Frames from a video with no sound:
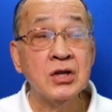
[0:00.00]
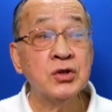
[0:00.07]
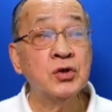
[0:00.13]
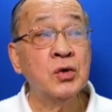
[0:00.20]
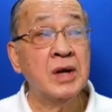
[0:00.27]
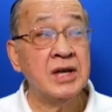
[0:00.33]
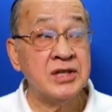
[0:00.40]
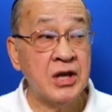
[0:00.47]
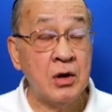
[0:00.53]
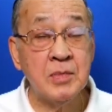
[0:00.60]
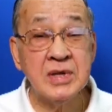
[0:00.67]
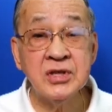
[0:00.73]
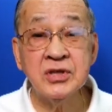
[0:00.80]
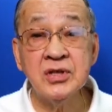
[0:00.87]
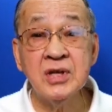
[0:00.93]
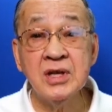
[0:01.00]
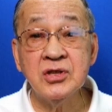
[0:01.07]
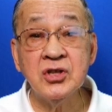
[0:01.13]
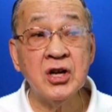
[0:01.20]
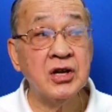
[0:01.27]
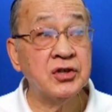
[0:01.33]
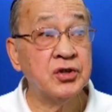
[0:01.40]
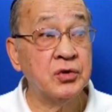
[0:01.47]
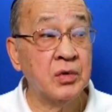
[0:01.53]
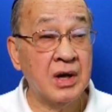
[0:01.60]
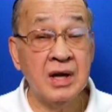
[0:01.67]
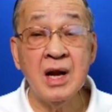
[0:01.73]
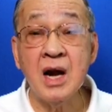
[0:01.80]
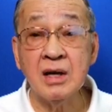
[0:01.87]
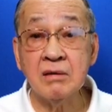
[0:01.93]
So guess how much he's going to charge you?
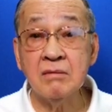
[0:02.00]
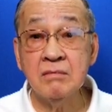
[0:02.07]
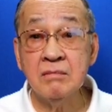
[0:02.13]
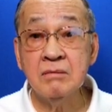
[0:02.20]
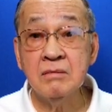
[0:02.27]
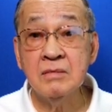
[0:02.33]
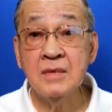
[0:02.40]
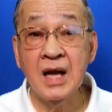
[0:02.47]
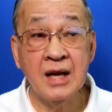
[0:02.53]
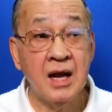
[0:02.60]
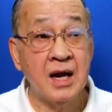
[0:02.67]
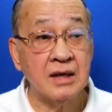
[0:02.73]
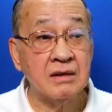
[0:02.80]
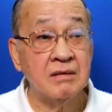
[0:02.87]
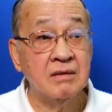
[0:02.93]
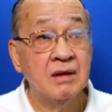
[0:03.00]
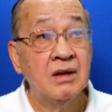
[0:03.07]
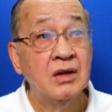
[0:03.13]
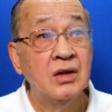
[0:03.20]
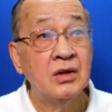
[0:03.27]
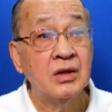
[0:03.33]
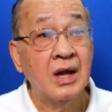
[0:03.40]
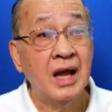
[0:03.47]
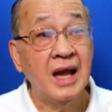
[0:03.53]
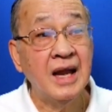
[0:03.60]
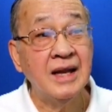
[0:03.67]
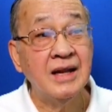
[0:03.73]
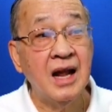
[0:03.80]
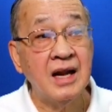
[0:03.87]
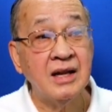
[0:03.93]
A lot.
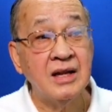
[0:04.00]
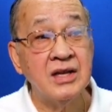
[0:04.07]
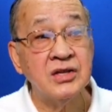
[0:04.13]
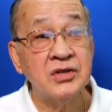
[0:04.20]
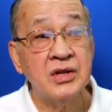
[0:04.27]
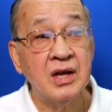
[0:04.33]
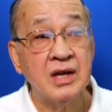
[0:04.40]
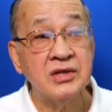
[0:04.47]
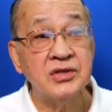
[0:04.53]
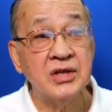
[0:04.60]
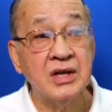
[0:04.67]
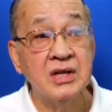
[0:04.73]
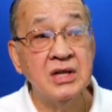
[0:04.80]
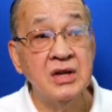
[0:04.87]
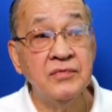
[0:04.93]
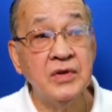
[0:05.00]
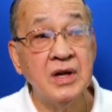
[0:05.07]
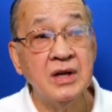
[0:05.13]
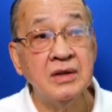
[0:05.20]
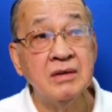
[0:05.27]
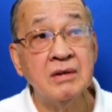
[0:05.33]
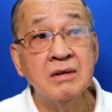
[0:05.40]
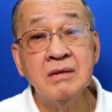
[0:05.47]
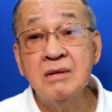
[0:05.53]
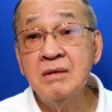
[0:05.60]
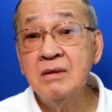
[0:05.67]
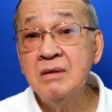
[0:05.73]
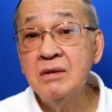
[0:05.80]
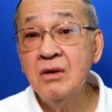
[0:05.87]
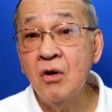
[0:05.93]
And that is a significant
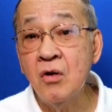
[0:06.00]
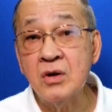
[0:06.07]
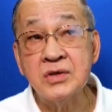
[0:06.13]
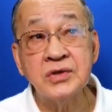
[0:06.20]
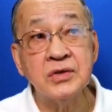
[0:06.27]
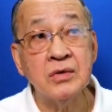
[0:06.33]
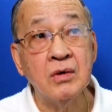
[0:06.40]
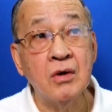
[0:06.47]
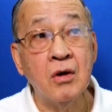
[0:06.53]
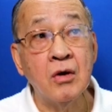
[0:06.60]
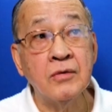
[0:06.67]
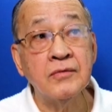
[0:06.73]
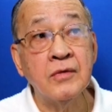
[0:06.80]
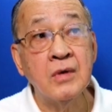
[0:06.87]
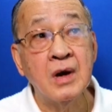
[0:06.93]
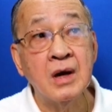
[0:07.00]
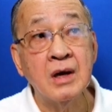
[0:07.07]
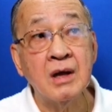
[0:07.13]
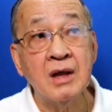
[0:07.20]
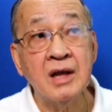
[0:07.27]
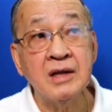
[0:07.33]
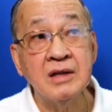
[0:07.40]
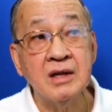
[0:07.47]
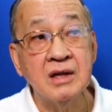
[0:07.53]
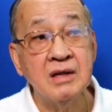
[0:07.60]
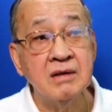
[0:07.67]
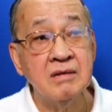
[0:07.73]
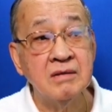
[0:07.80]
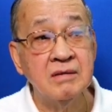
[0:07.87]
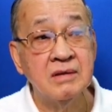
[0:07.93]
cost of
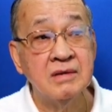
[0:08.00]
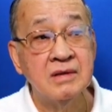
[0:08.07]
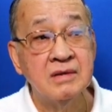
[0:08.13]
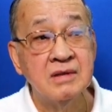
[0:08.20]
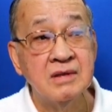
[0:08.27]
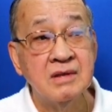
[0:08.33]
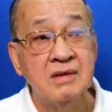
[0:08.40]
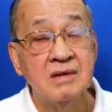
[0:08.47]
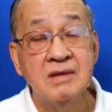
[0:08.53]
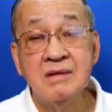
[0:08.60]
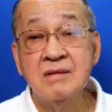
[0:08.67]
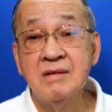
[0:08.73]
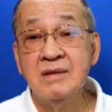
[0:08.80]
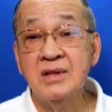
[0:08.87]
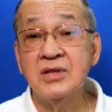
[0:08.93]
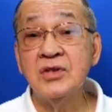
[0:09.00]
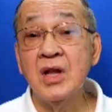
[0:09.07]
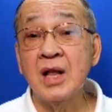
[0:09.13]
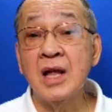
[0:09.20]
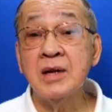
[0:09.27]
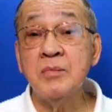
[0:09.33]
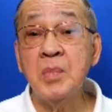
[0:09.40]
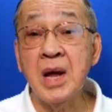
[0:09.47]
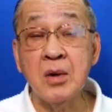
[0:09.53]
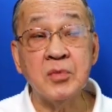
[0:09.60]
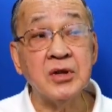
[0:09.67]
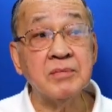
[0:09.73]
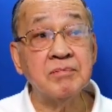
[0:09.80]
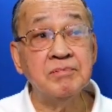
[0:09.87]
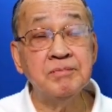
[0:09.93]
renting, is the rent
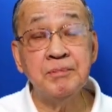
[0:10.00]
payment,